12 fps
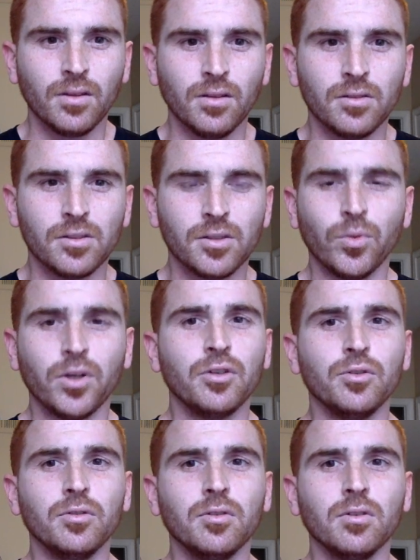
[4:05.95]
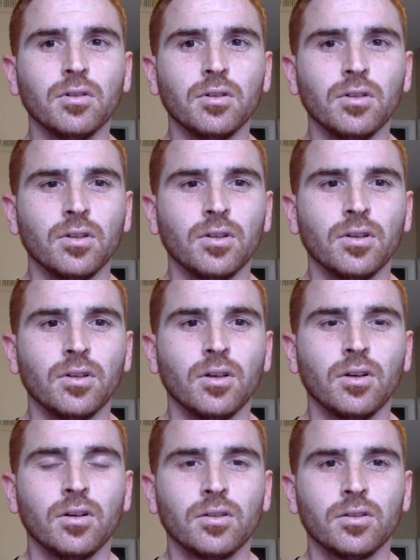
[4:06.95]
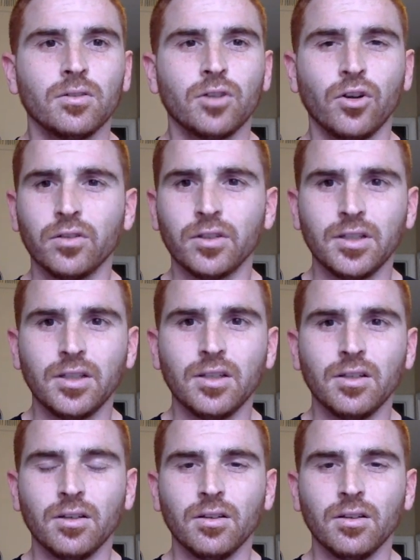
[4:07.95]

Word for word: someone who currently